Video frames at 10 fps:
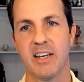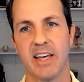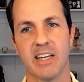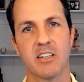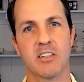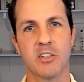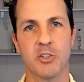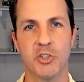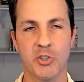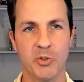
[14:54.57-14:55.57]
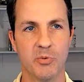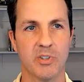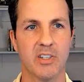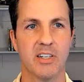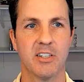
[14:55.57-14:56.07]
And the
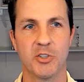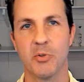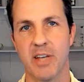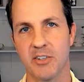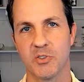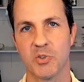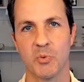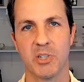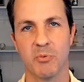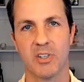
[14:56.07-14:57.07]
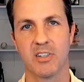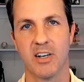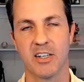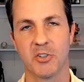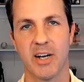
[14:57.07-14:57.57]
June 2021
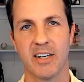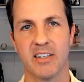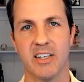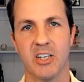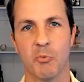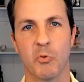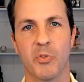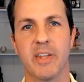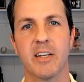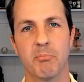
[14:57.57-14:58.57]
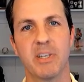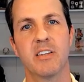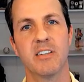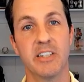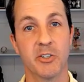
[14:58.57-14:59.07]
contract will then be
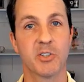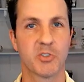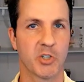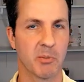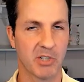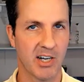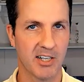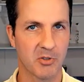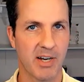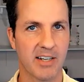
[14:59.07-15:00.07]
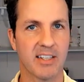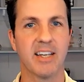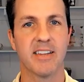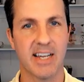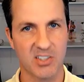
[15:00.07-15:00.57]
the nearest term contract,
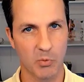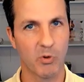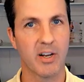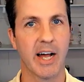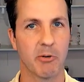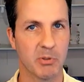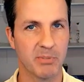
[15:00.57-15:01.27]
and that's the one I would